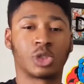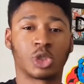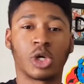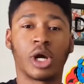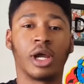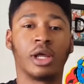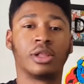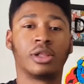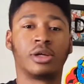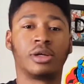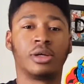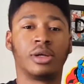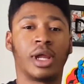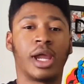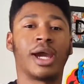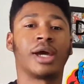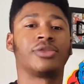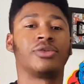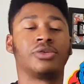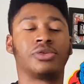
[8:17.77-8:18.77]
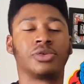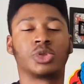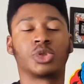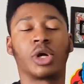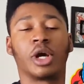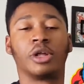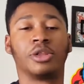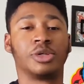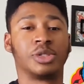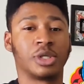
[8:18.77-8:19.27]
trailer after the
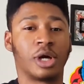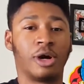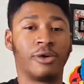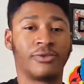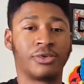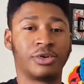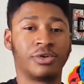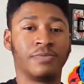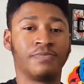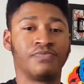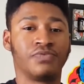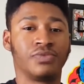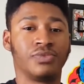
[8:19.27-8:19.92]
trailer is over,